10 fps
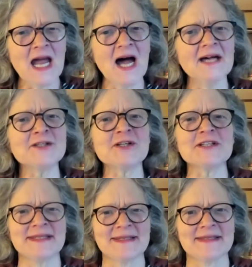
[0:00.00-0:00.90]

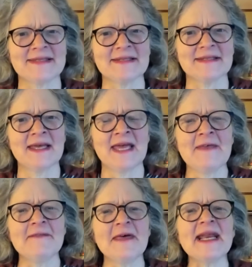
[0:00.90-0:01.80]
consciousness
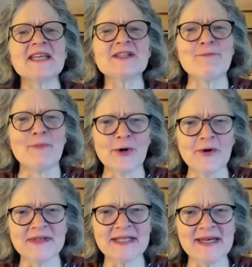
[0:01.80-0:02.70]
that has
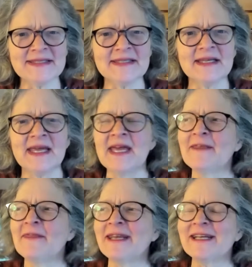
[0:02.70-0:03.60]
birthed us,
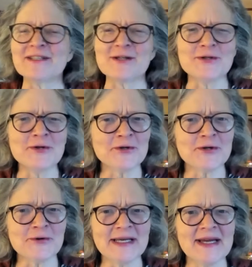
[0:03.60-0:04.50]
that is
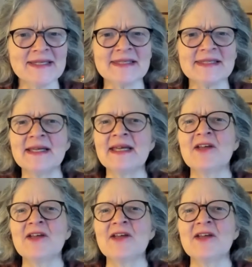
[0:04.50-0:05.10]
nurturing us,